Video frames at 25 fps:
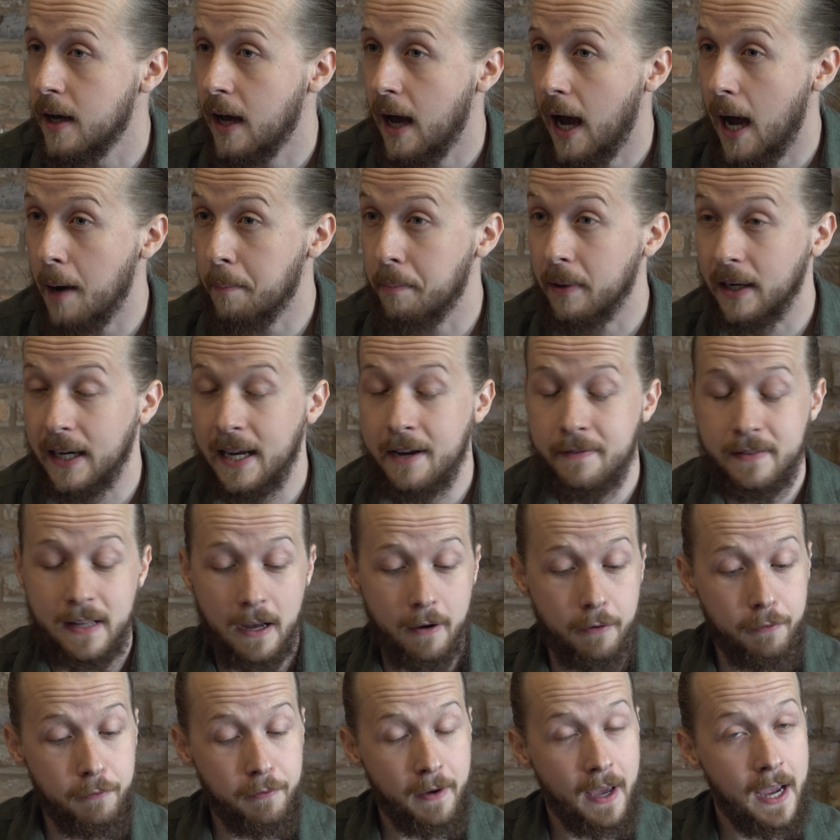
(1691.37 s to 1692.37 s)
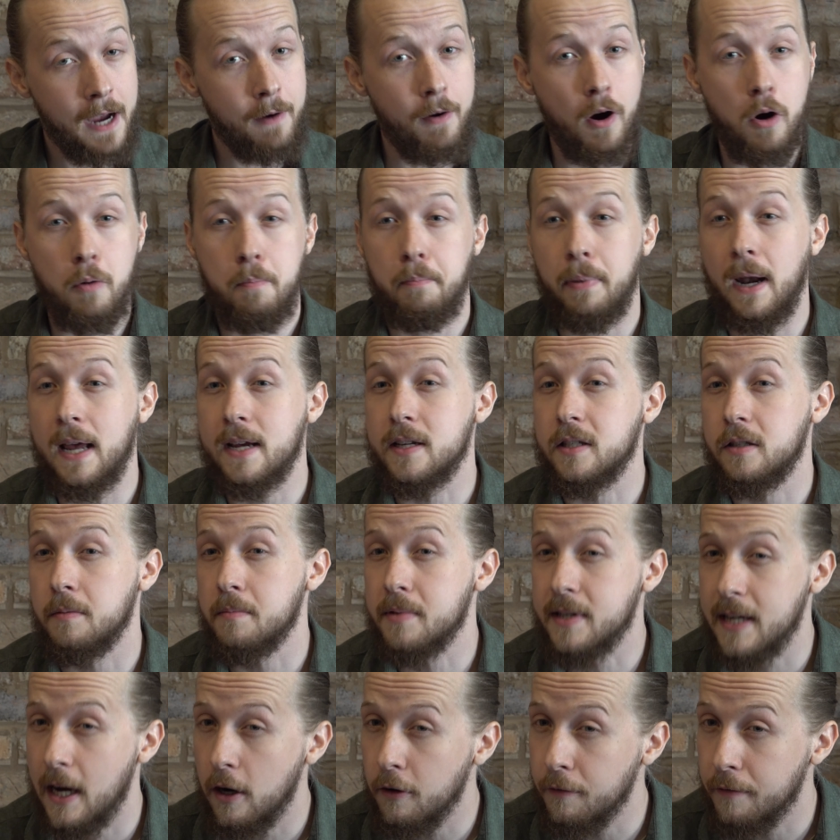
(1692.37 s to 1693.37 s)
I believe that Pharaoh blessed
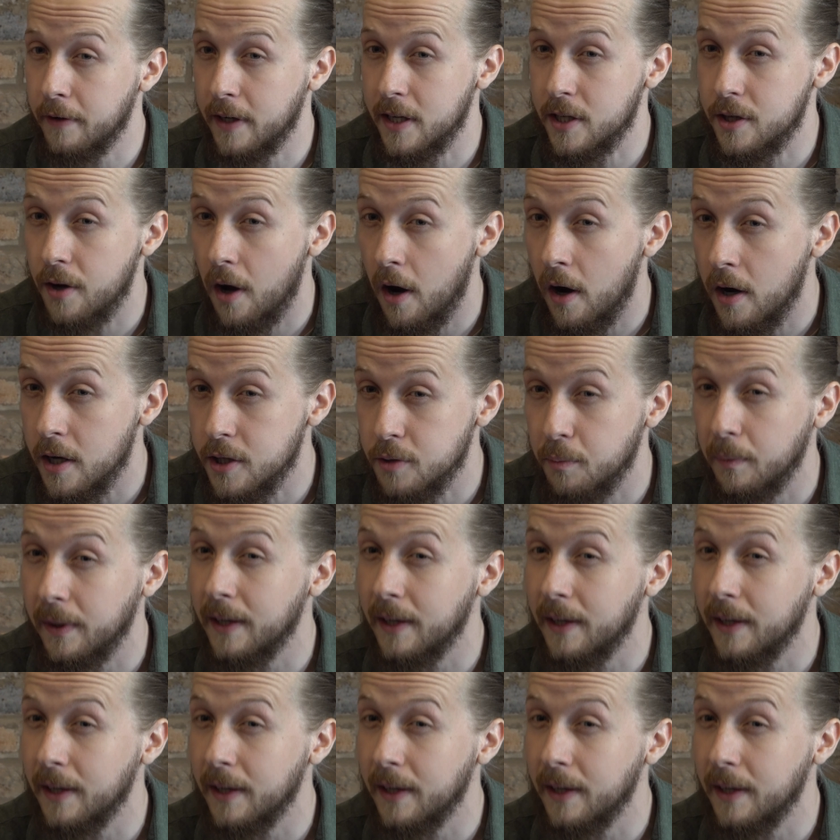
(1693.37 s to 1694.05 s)
himself in his heart.